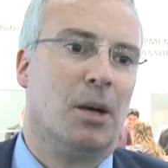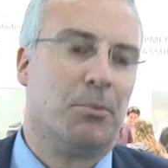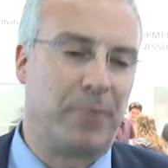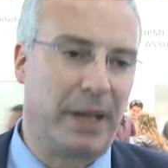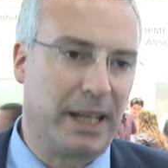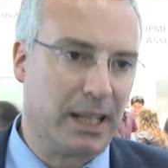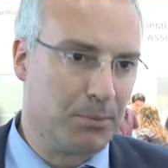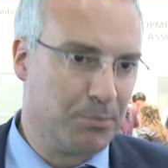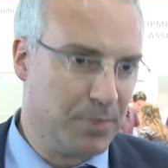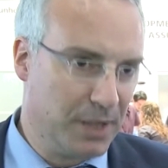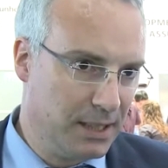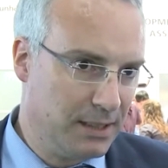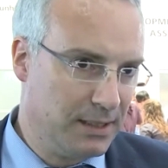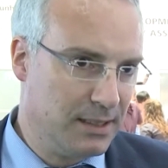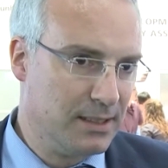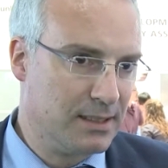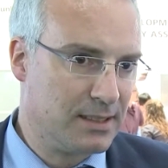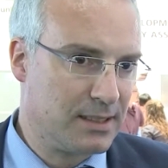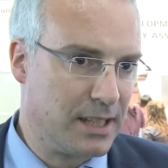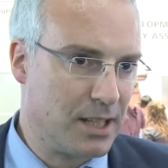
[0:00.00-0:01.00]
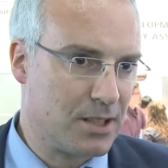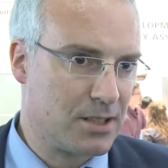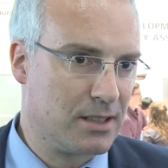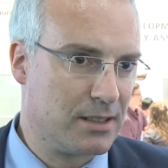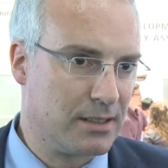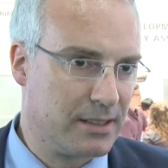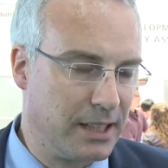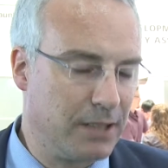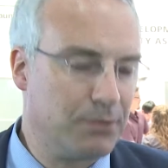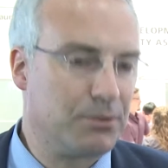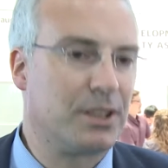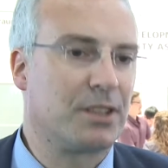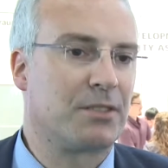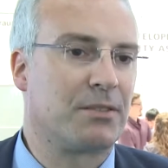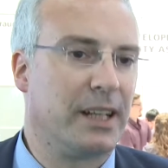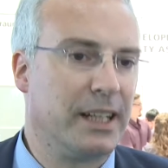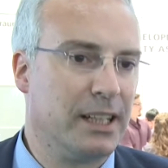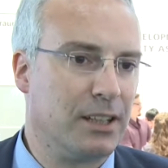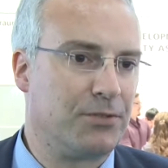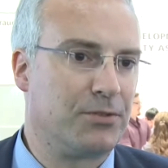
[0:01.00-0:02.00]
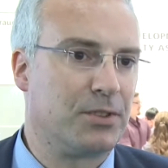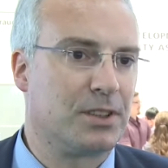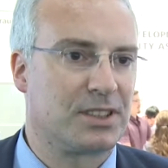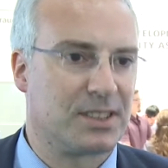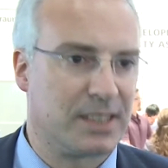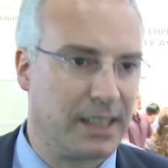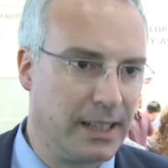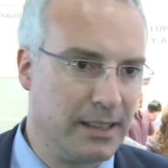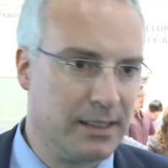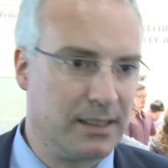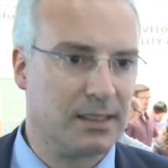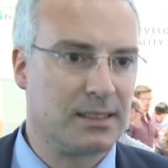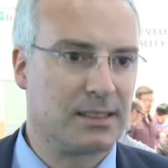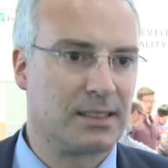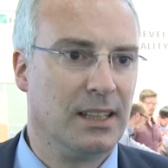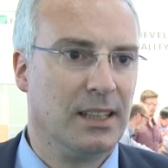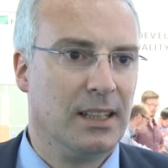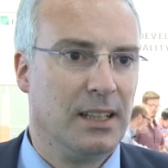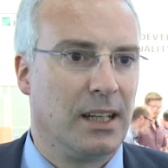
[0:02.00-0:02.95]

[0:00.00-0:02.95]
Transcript: bankability session they require for standards.